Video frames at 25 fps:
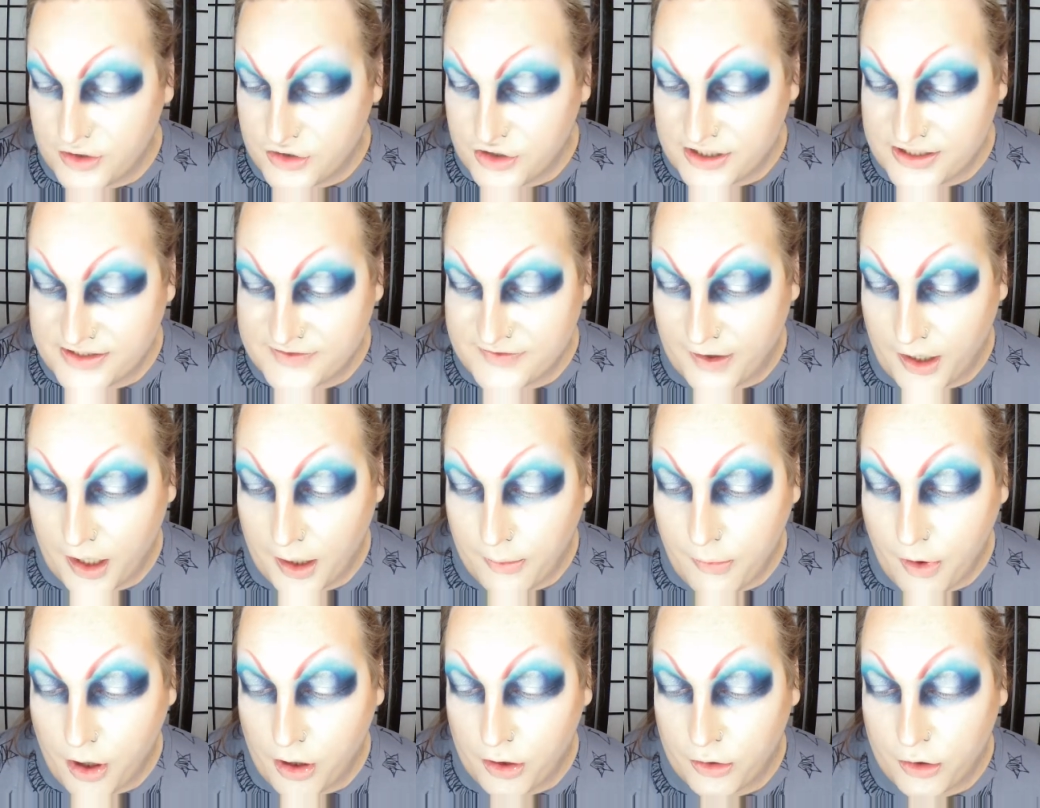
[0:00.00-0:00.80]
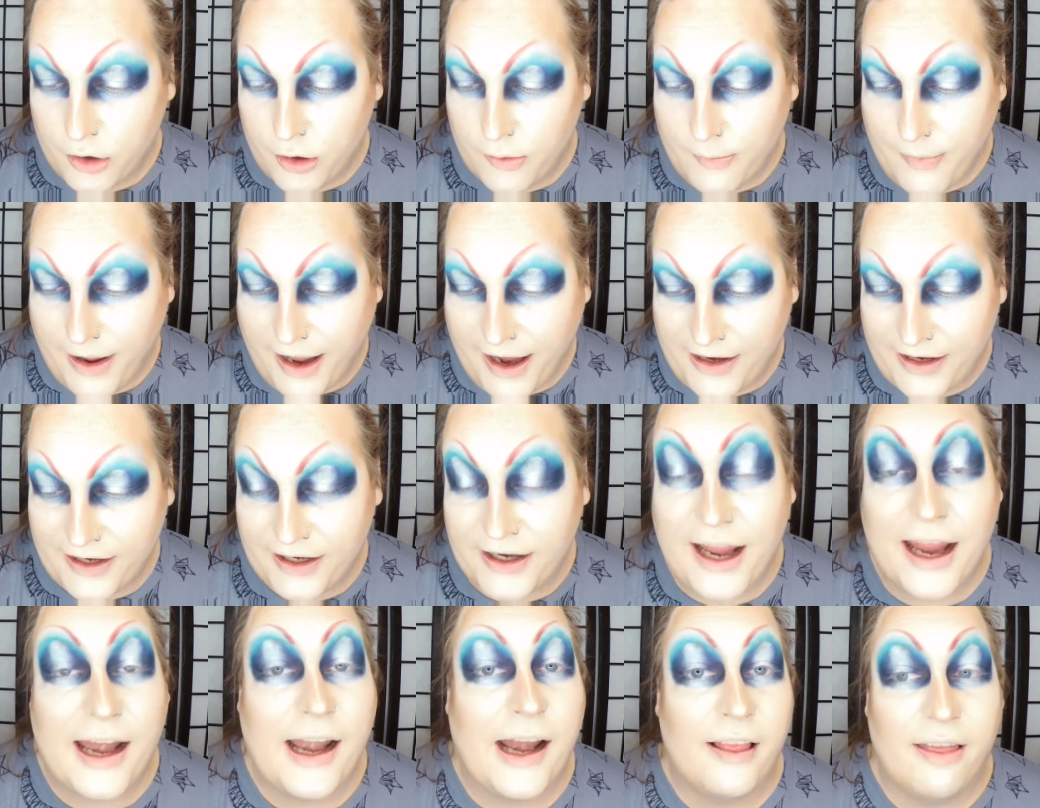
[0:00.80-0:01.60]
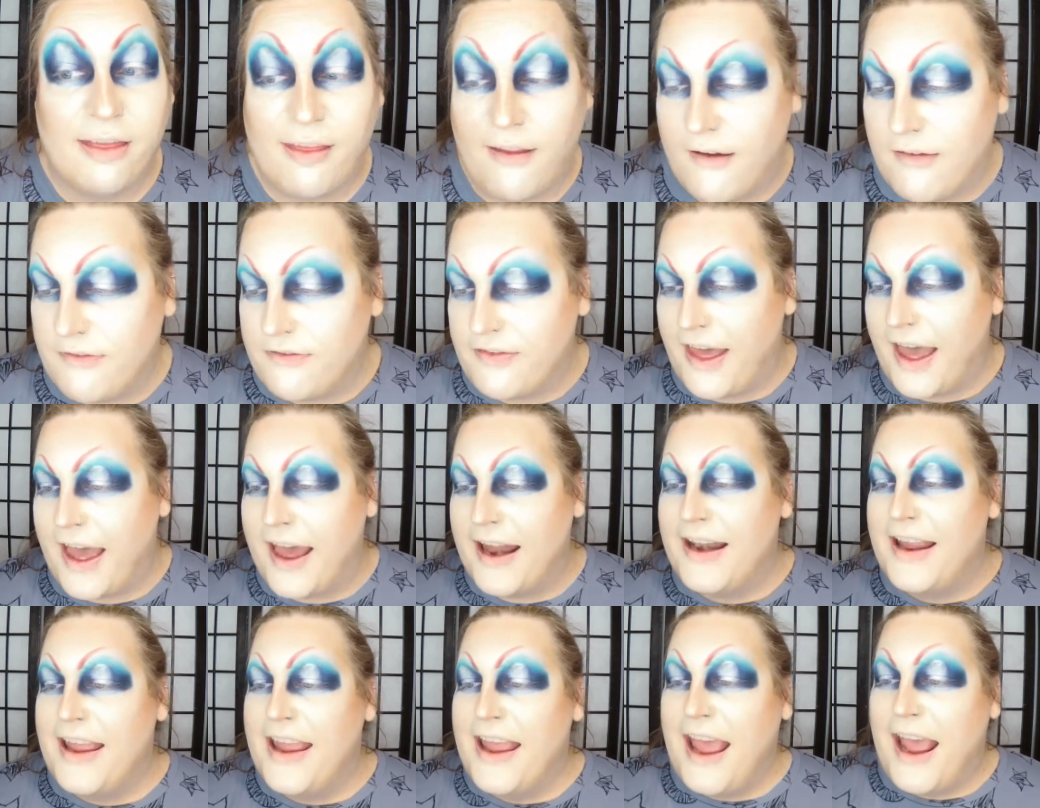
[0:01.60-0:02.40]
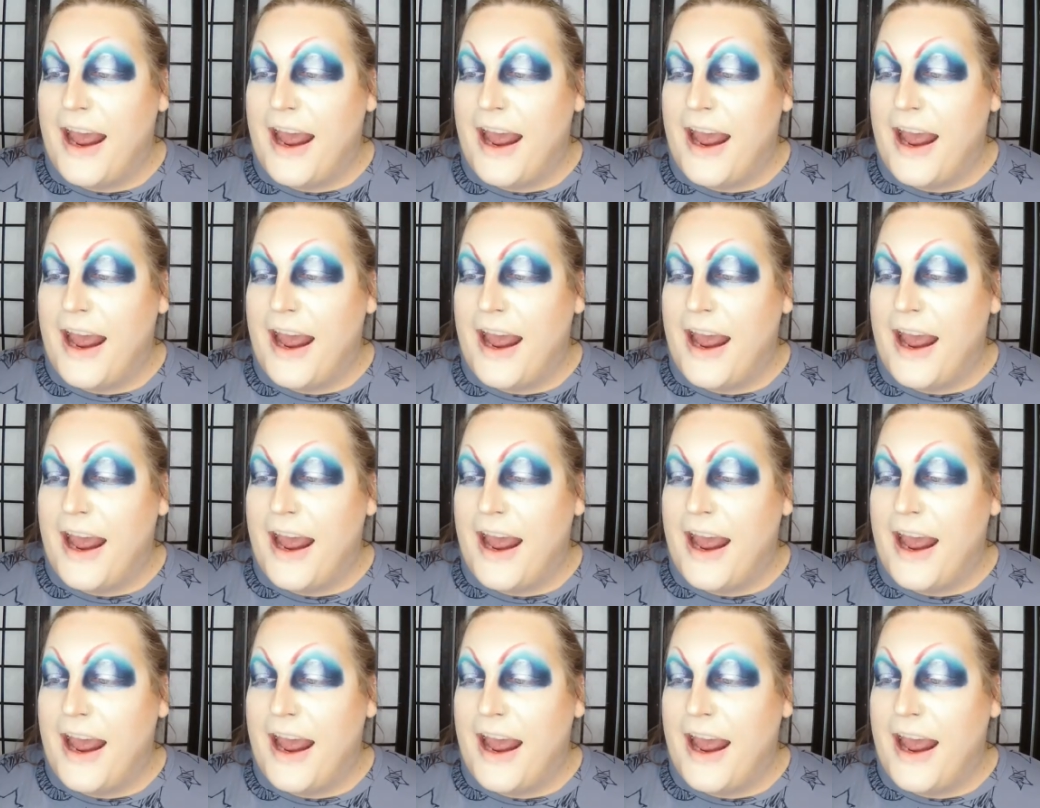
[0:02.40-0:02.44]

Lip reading: She's very monochromatic, and I love that.